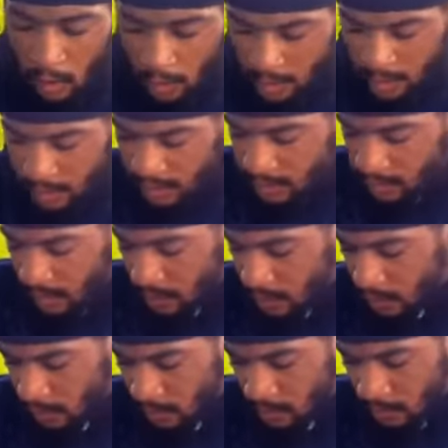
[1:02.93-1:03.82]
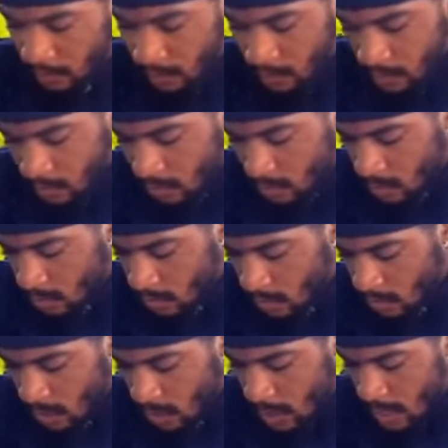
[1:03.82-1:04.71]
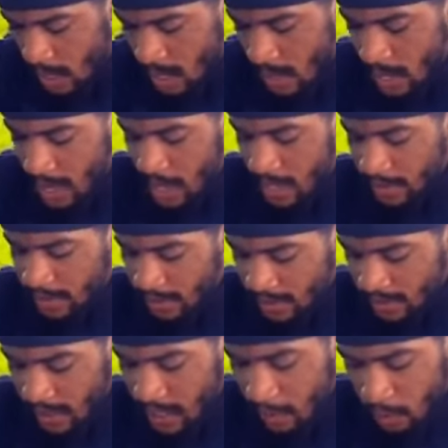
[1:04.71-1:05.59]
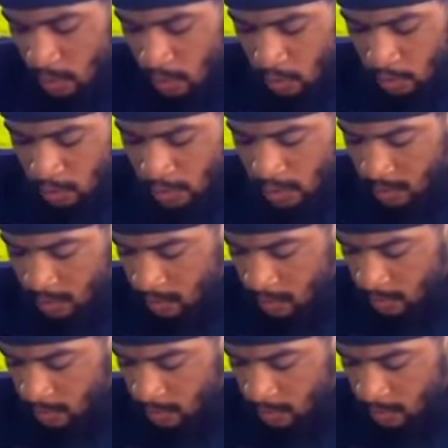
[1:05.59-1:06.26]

with this verse. This is Hebrews